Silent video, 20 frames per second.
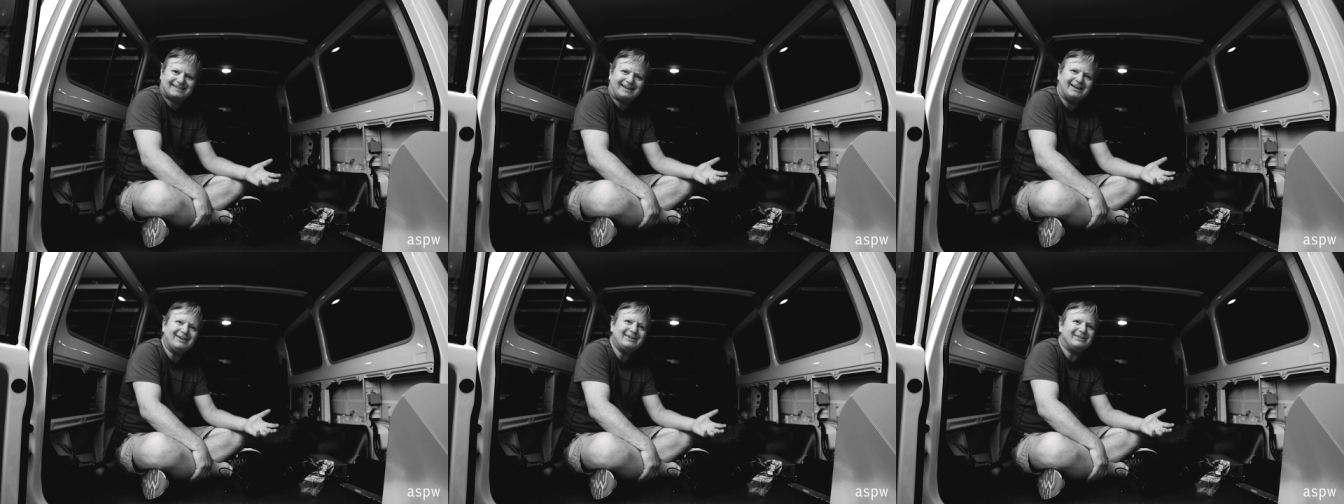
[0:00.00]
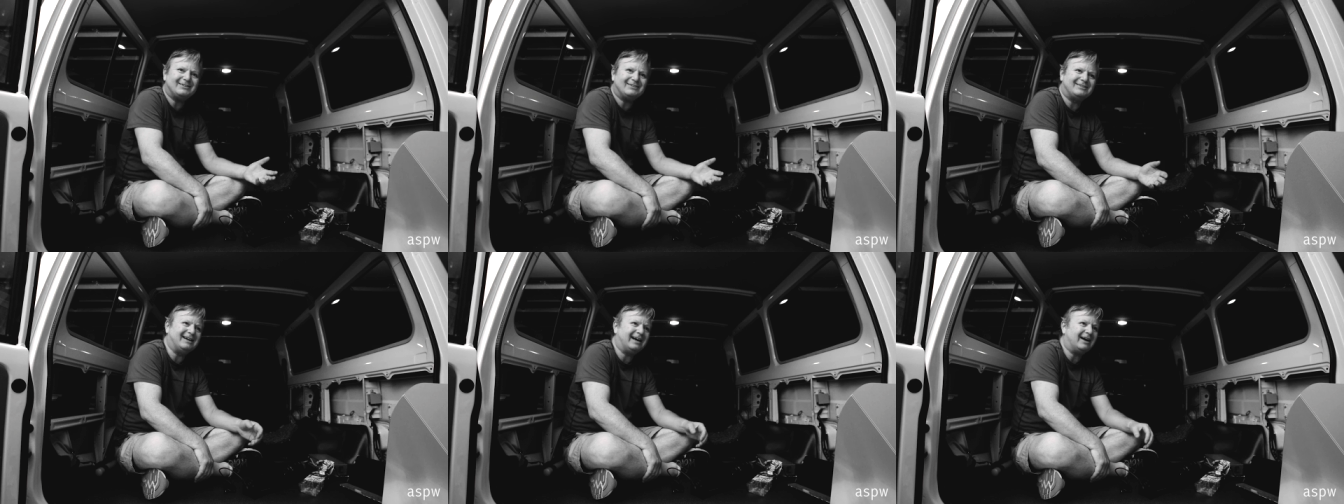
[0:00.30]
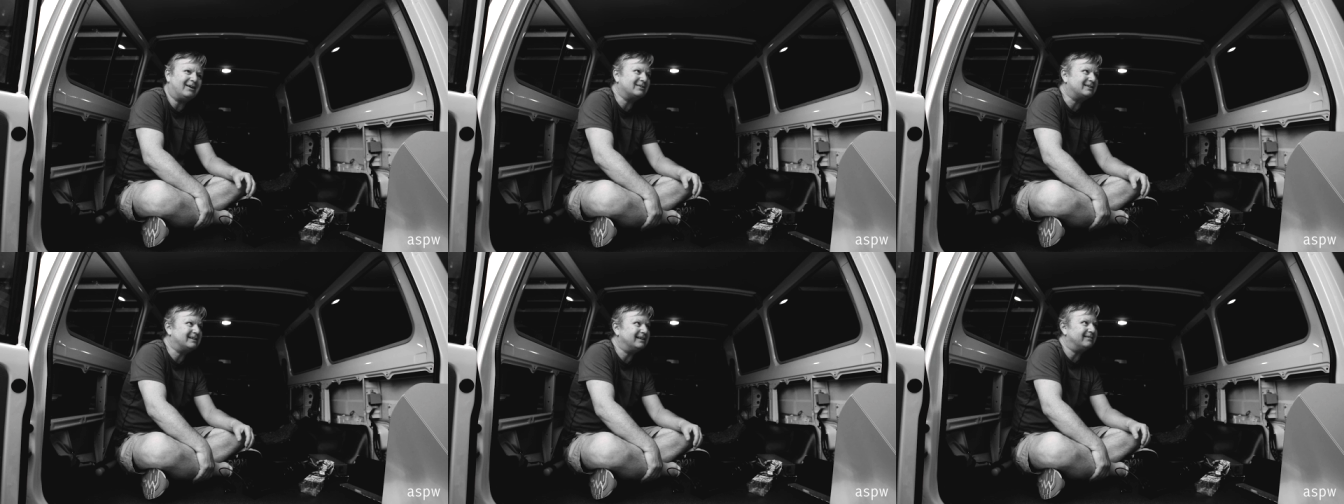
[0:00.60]
oh
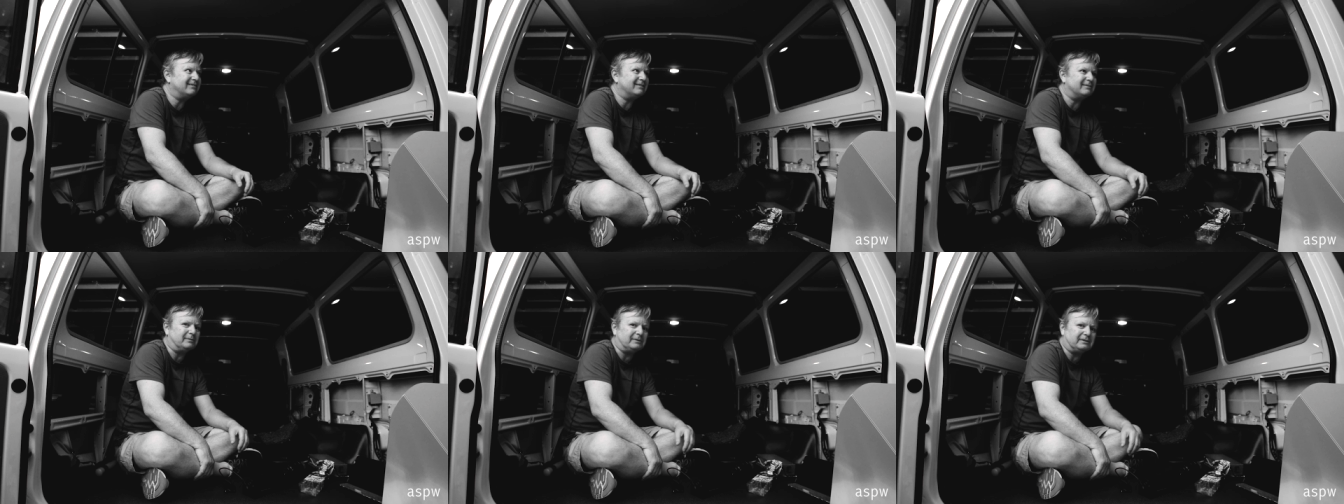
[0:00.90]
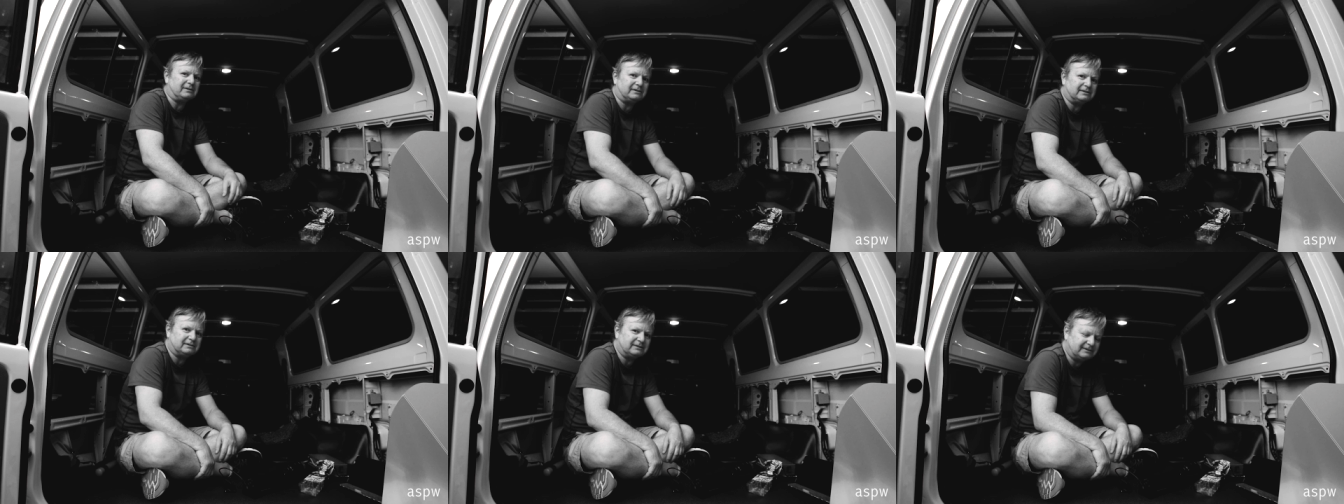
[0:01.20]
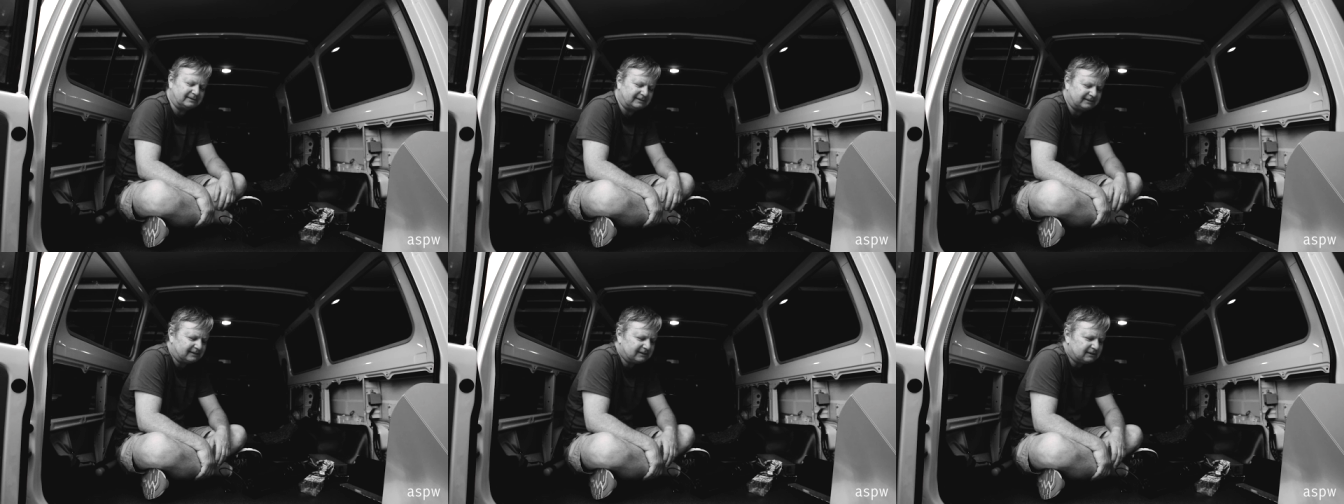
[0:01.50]
how terrible
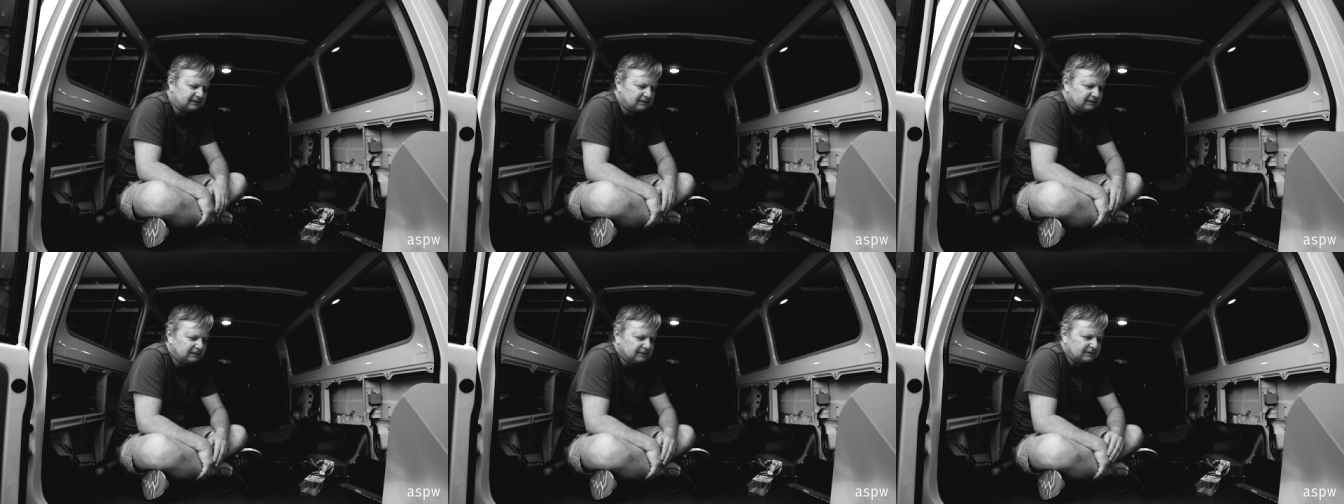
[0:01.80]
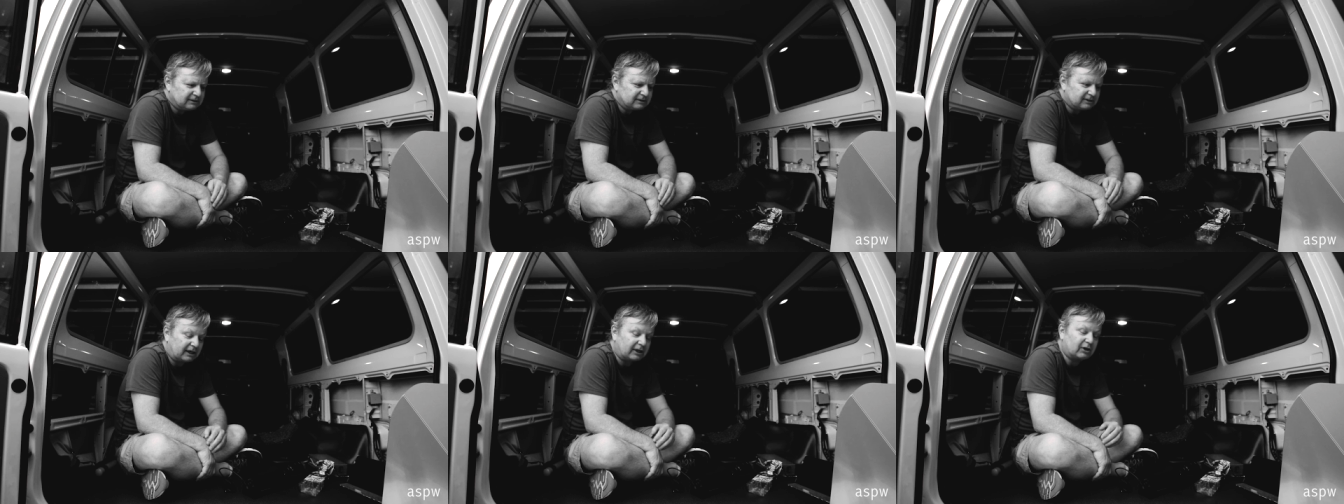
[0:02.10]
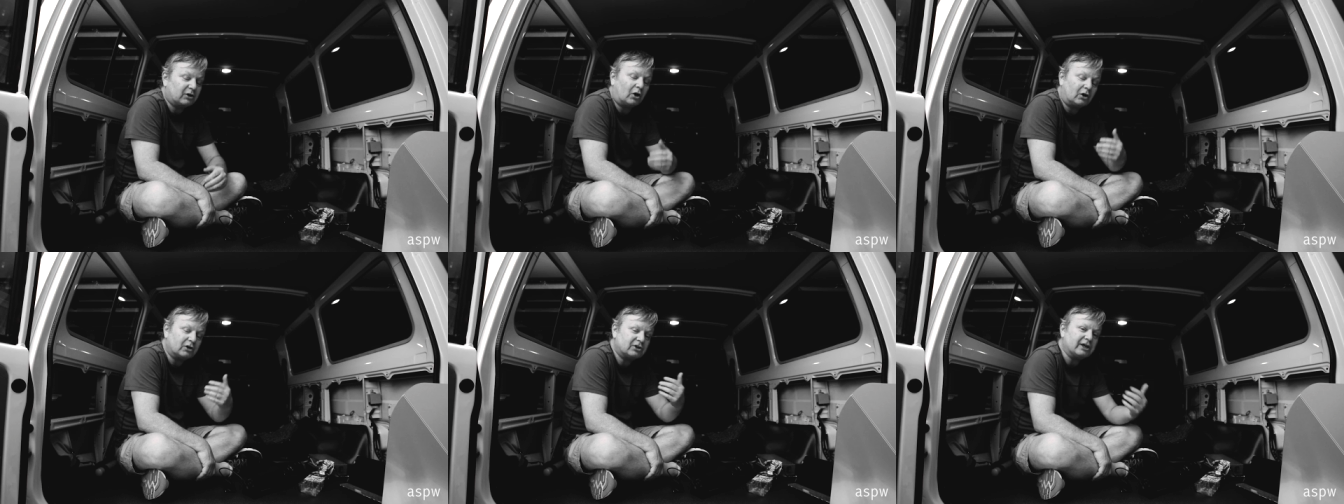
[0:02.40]
so I
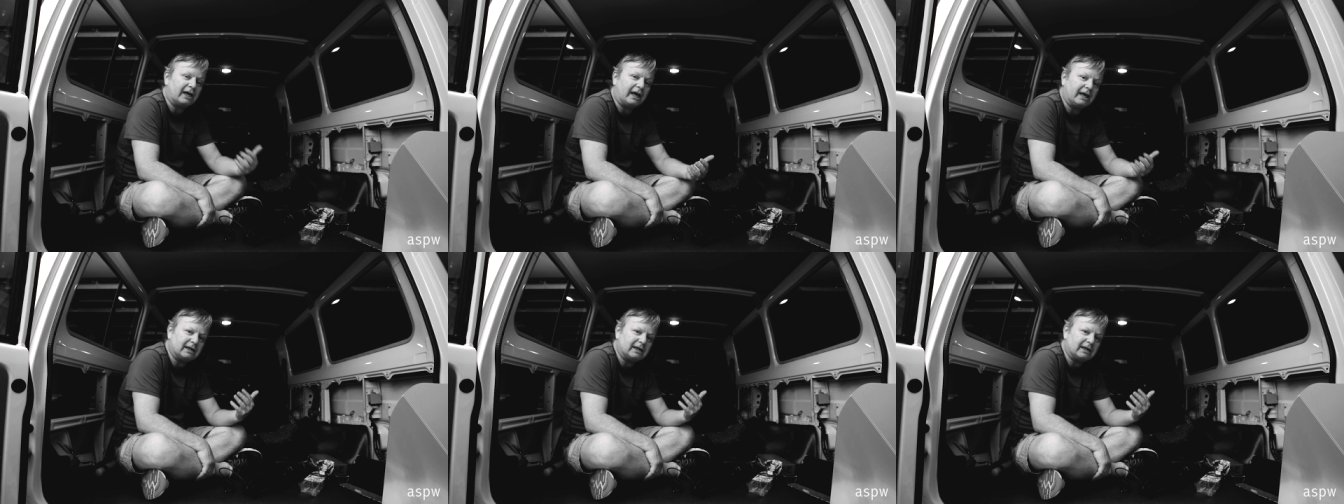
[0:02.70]
got to